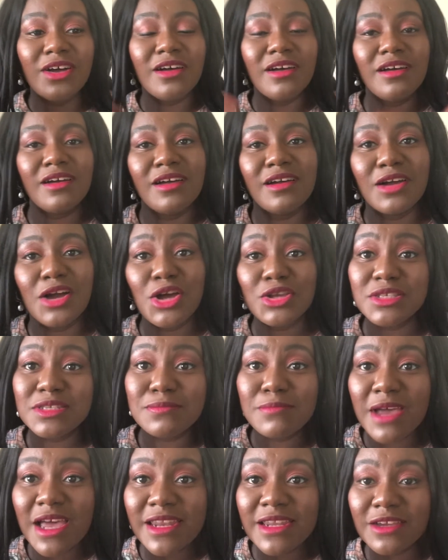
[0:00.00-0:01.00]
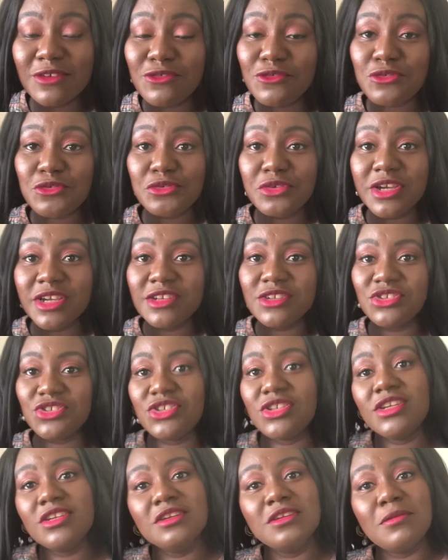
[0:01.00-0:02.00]
a cosmetic
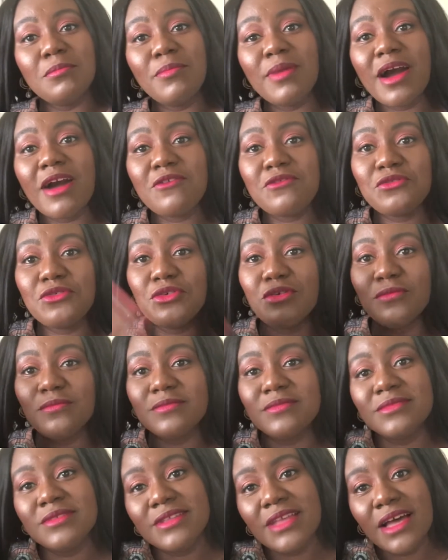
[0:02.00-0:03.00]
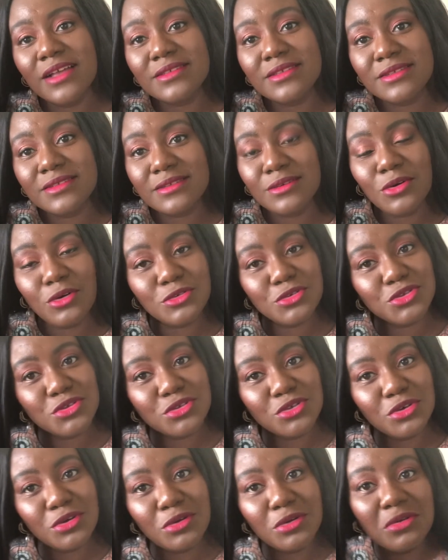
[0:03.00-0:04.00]
fridge in the bathroom, that's
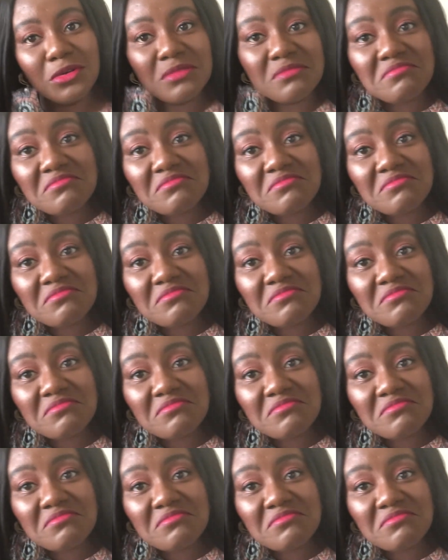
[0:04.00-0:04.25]
also